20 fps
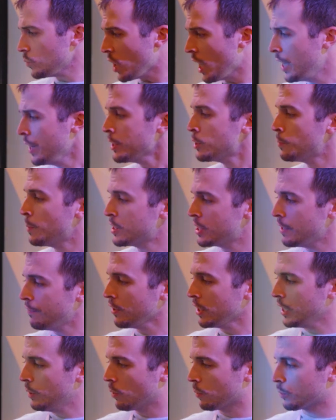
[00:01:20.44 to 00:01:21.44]
then
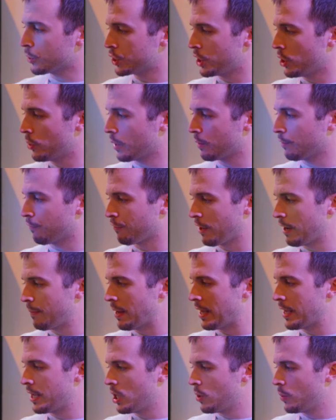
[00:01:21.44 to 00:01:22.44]
specifically what we're showing with
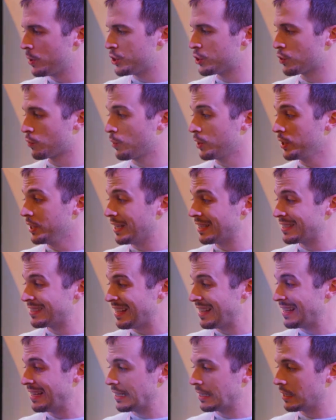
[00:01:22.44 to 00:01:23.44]
Frame.io, which is a really
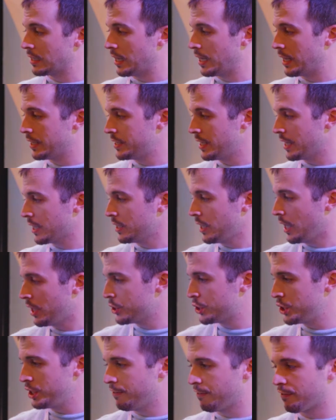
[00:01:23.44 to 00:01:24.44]
exciting
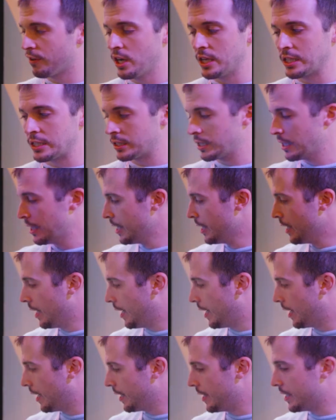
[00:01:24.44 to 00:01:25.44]
technology for us,
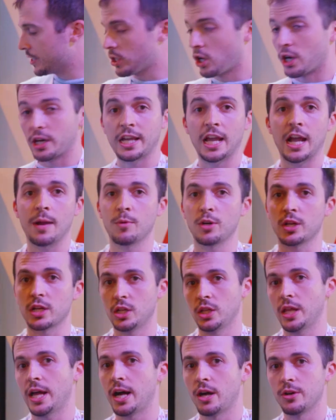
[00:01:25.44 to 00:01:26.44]
is our camera to
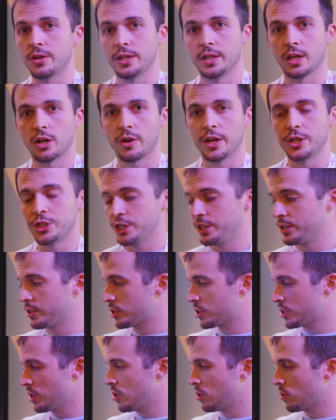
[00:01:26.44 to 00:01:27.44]
cloud integration.
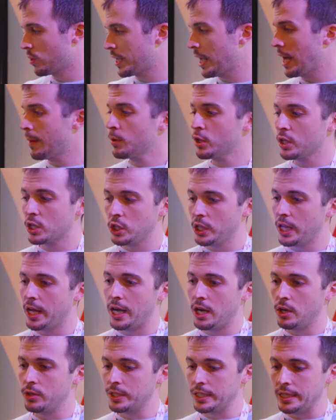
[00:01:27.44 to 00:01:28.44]
So camera to
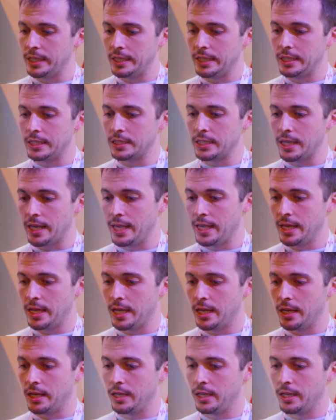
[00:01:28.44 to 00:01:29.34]
cloud is a